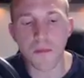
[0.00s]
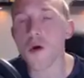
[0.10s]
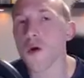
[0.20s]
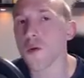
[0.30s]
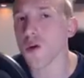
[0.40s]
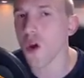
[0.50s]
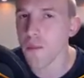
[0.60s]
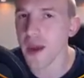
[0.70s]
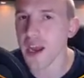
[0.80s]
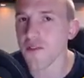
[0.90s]
Boom,
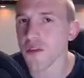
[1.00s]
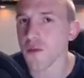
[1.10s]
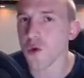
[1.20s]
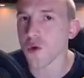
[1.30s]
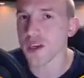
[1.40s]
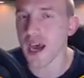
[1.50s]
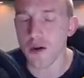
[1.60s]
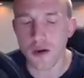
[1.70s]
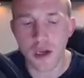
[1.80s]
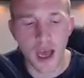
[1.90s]
not many of them go
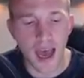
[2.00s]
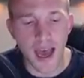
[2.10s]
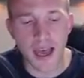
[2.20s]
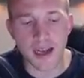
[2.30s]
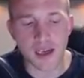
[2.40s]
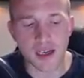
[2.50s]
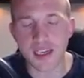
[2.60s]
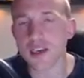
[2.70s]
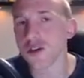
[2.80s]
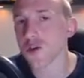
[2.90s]
down, and
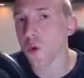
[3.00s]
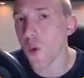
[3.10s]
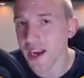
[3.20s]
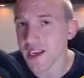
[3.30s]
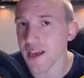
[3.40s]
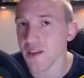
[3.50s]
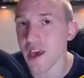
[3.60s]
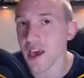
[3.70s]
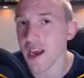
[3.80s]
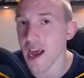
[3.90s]
didn't quite get the
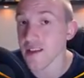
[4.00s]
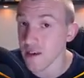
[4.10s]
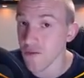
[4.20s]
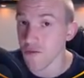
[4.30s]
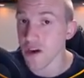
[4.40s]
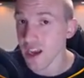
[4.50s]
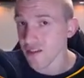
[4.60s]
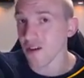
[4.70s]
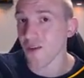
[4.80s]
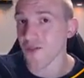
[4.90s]
King as he
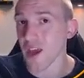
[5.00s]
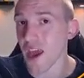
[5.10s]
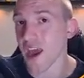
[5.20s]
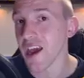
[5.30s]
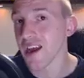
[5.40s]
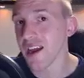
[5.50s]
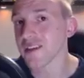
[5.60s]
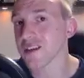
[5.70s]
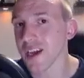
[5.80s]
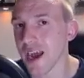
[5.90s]
raced off there.
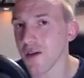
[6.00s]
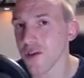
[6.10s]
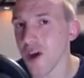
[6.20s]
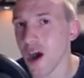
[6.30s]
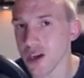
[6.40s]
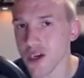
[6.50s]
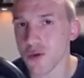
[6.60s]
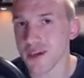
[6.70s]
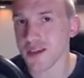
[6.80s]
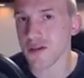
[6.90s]
Let's check out the Archer
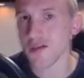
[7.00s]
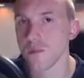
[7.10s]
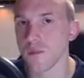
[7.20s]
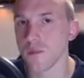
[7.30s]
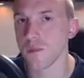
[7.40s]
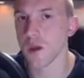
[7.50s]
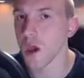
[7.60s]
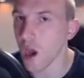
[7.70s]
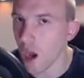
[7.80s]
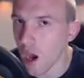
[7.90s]
Queen though.
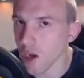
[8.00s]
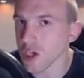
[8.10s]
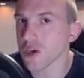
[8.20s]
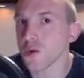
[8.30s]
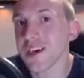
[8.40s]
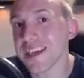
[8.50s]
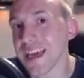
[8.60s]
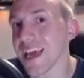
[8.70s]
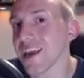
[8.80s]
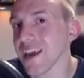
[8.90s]
Archer
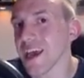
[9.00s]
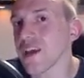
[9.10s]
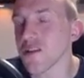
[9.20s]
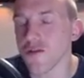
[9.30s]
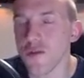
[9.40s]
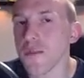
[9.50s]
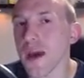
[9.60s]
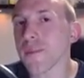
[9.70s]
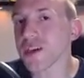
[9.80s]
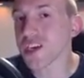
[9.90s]
Queen it is.
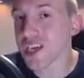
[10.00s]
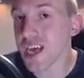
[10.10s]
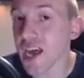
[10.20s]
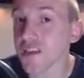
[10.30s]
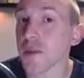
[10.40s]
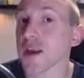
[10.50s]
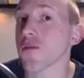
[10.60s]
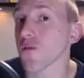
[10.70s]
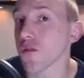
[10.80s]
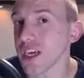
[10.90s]
Remember, she has
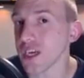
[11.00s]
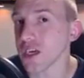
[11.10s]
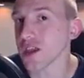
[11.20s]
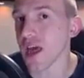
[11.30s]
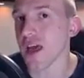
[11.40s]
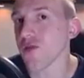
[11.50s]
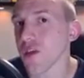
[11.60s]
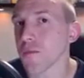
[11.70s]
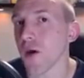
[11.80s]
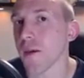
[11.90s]
better range than
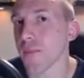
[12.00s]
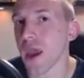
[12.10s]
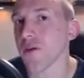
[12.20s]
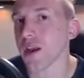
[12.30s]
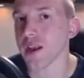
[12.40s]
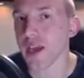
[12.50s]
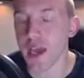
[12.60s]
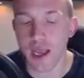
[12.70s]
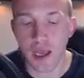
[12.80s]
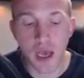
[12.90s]
the Barbarian
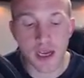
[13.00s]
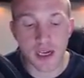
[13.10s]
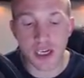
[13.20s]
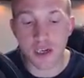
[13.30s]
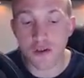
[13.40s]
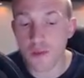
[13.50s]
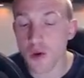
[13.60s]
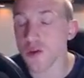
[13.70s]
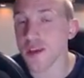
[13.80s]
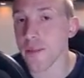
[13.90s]
King. She does
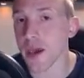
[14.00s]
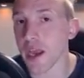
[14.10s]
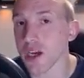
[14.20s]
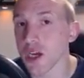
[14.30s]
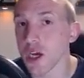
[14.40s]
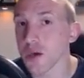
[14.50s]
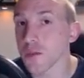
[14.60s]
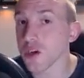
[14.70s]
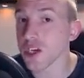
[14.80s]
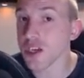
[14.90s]
more damage,
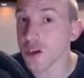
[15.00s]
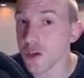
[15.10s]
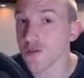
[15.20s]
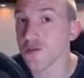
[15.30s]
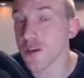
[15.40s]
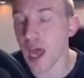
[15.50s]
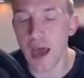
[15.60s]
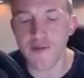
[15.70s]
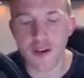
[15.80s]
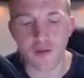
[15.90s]
but she doesn't
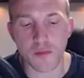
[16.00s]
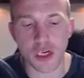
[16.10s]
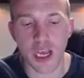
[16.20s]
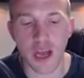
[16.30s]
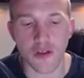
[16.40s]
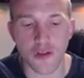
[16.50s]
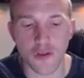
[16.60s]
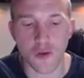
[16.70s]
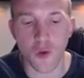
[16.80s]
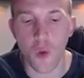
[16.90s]
have as much health,
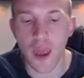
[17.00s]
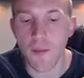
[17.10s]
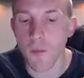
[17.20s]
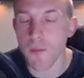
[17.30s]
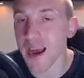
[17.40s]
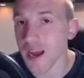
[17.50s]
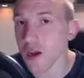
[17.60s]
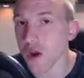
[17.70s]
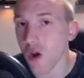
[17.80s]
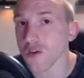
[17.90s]
so it
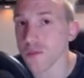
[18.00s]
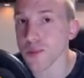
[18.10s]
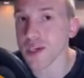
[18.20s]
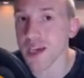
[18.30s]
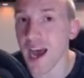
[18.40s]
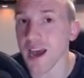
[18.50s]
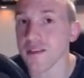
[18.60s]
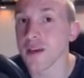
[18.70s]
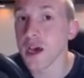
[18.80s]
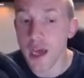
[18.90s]
might not be
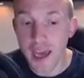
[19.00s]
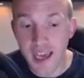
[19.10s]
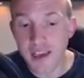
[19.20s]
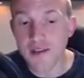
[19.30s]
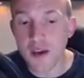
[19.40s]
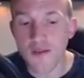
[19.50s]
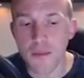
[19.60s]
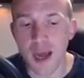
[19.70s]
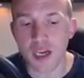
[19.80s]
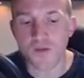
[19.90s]
as easy of
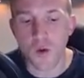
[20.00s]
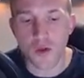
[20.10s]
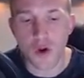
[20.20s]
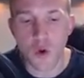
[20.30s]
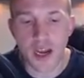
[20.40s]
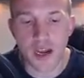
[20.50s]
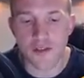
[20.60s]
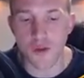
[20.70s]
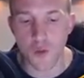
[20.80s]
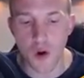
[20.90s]
a match for the Queen as you